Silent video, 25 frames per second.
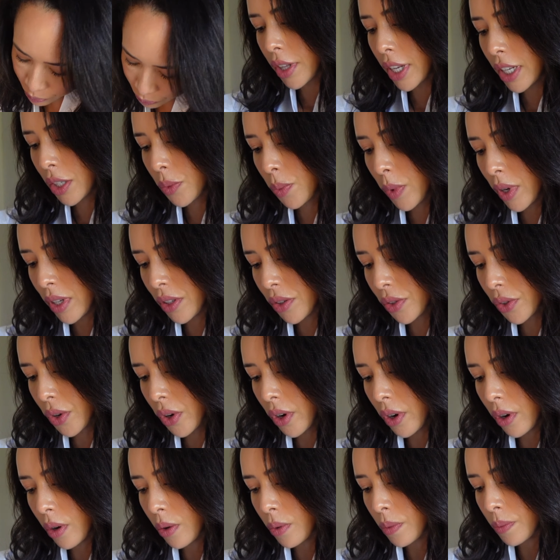This one's
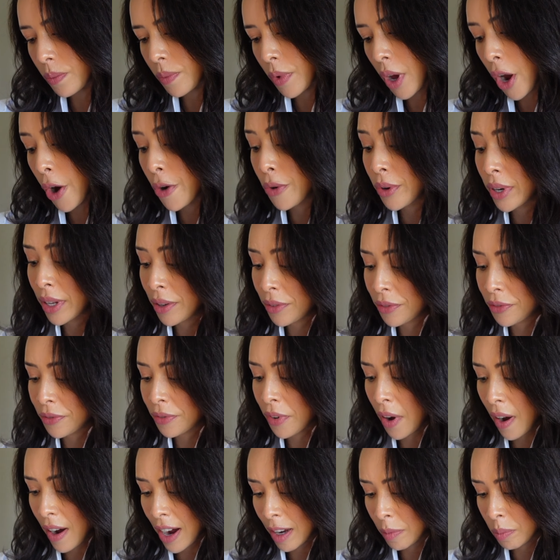got only
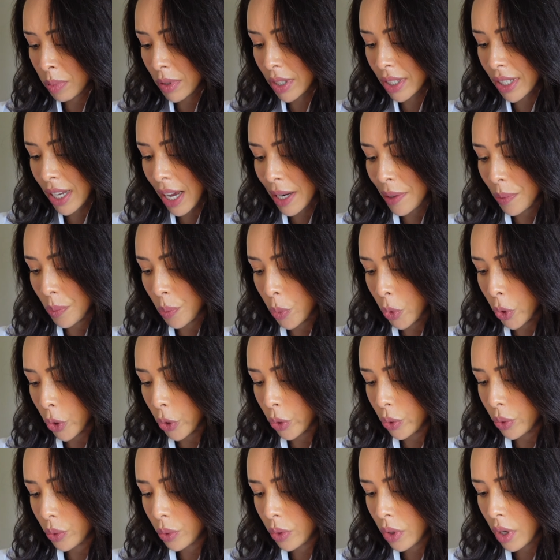5%
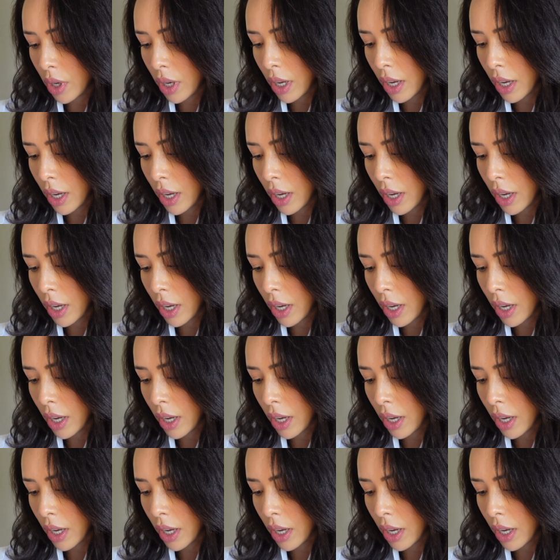wool.